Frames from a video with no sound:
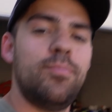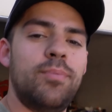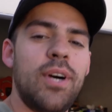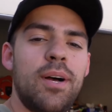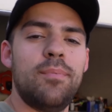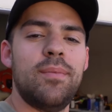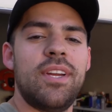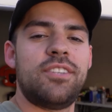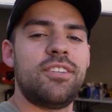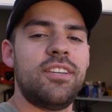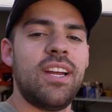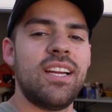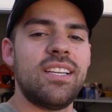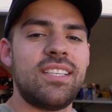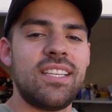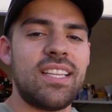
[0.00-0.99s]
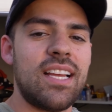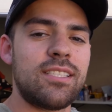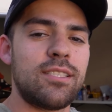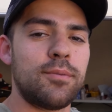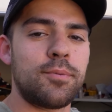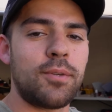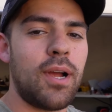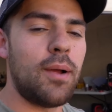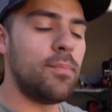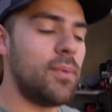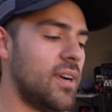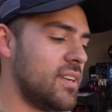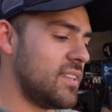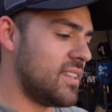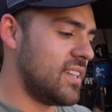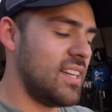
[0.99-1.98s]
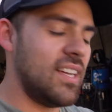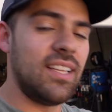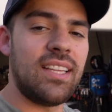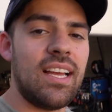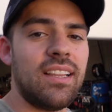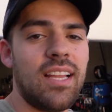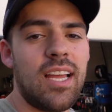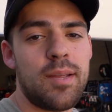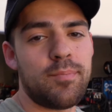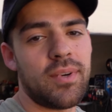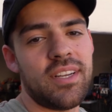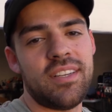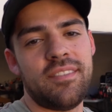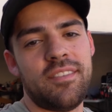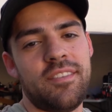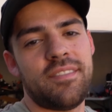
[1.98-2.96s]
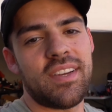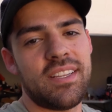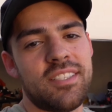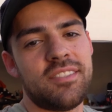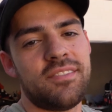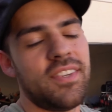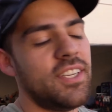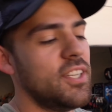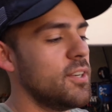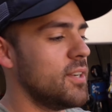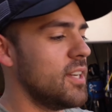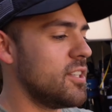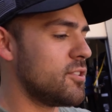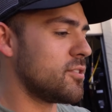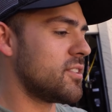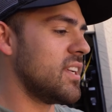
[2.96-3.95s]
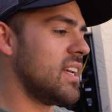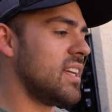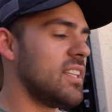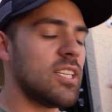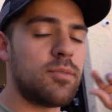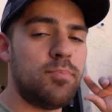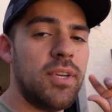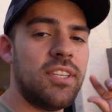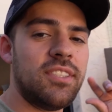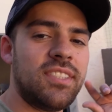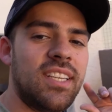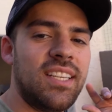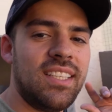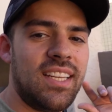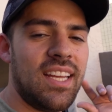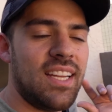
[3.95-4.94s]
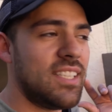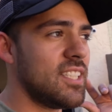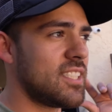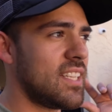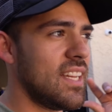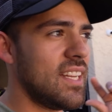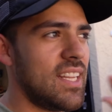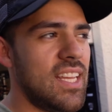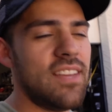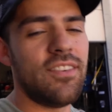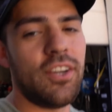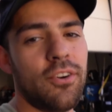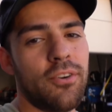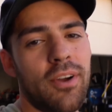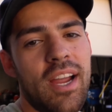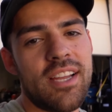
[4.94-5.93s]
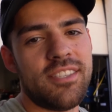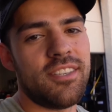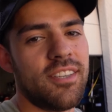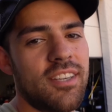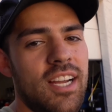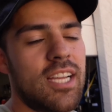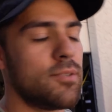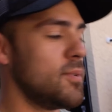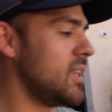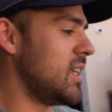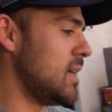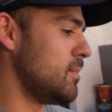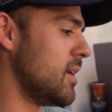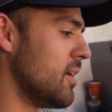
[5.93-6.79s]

But make sure you guys hit that subscribe button, hit that like button if you found this video interesting. This build's gonna just get even crazier as we keep